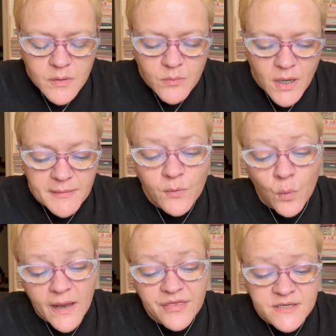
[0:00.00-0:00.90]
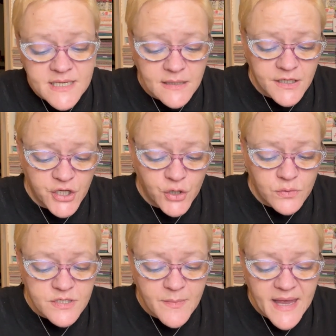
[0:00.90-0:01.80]

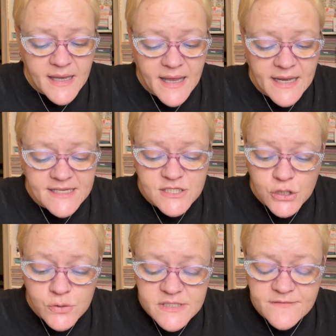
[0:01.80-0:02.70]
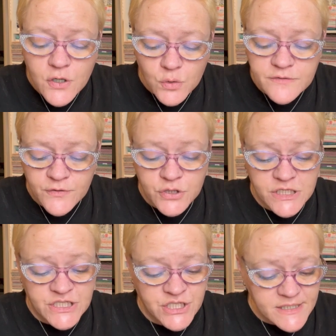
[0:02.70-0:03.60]
to make an exclusive gold
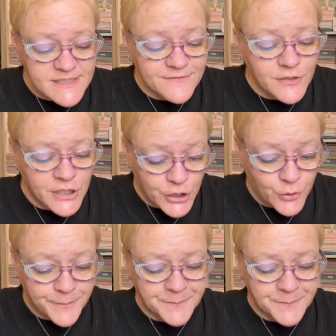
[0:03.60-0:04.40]
version just for you.